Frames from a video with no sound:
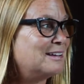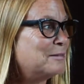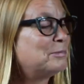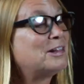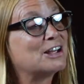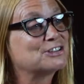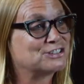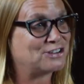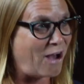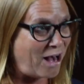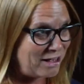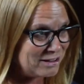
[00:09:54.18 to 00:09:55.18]
plush
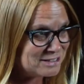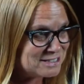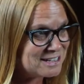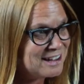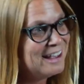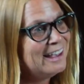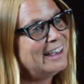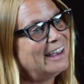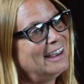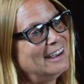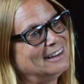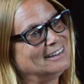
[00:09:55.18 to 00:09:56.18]
dolls.
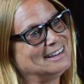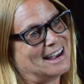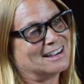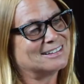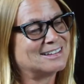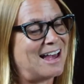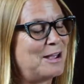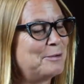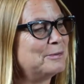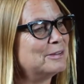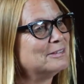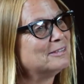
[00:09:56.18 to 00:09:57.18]
And yes, I
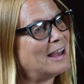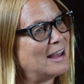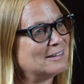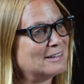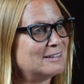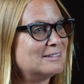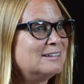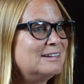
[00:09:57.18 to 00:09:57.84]
would kind of